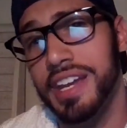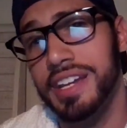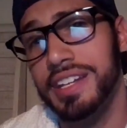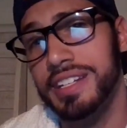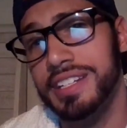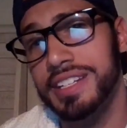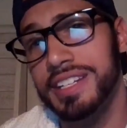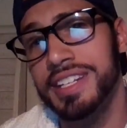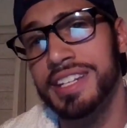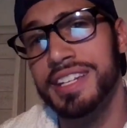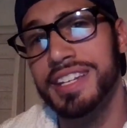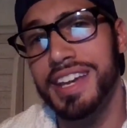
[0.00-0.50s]

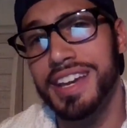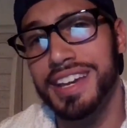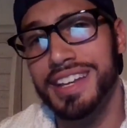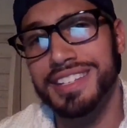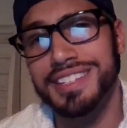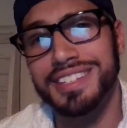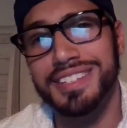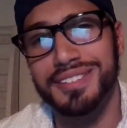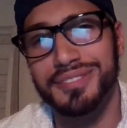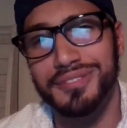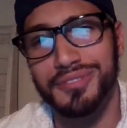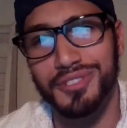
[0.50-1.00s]

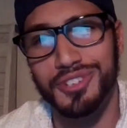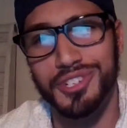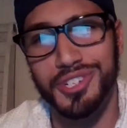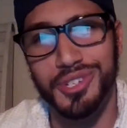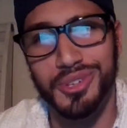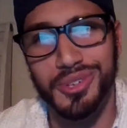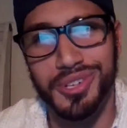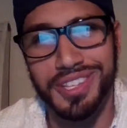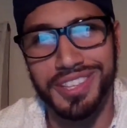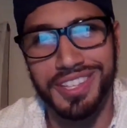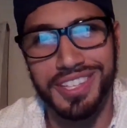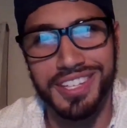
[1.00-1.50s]
Nalaje
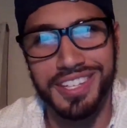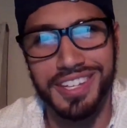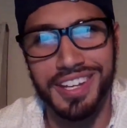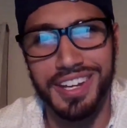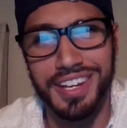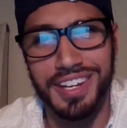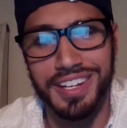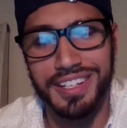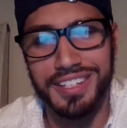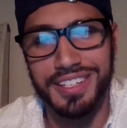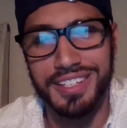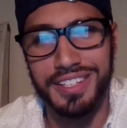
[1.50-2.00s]
Diaz for
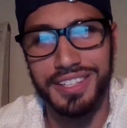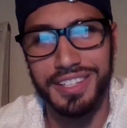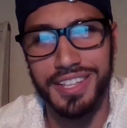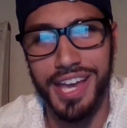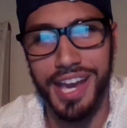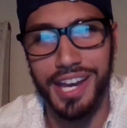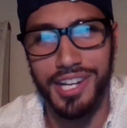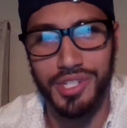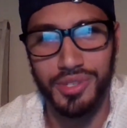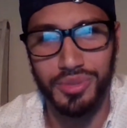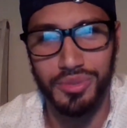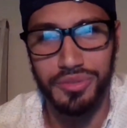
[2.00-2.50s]
shooting
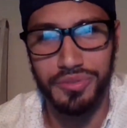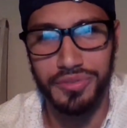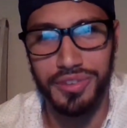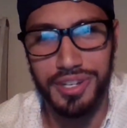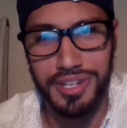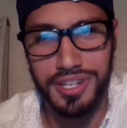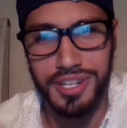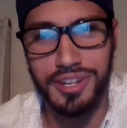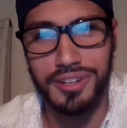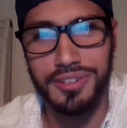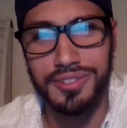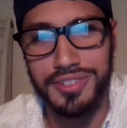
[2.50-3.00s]
the uh,
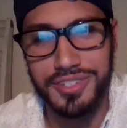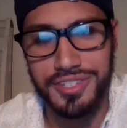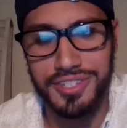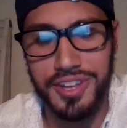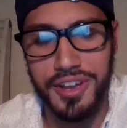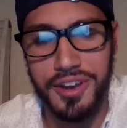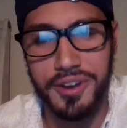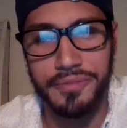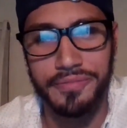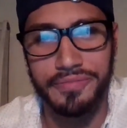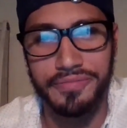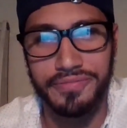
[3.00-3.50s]
the actual
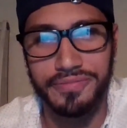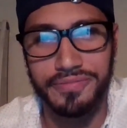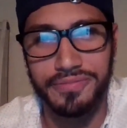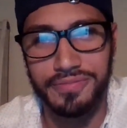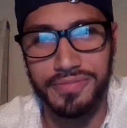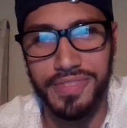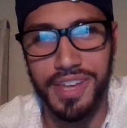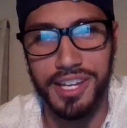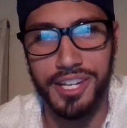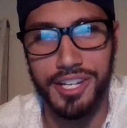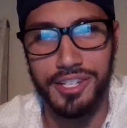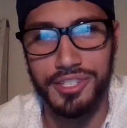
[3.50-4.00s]
video.
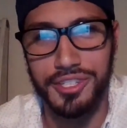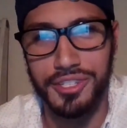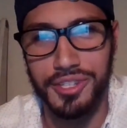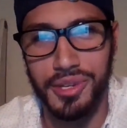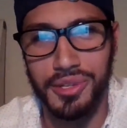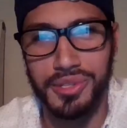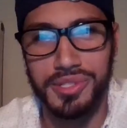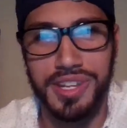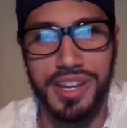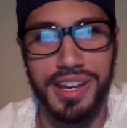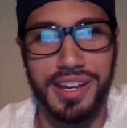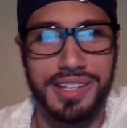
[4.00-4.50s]
So
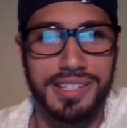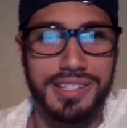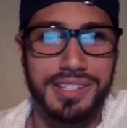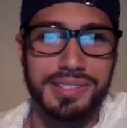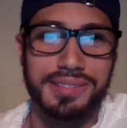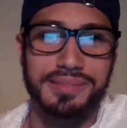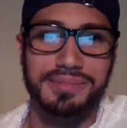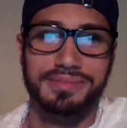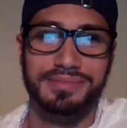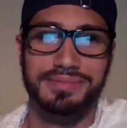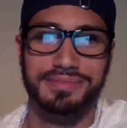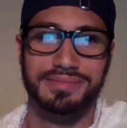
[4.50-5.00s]
thank you to
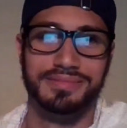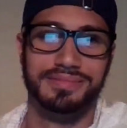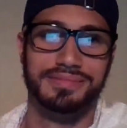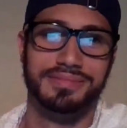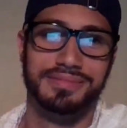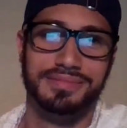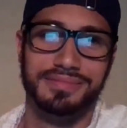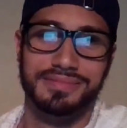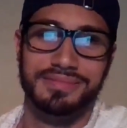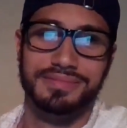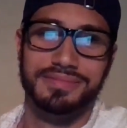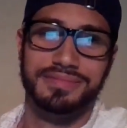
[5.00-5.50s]
those guys.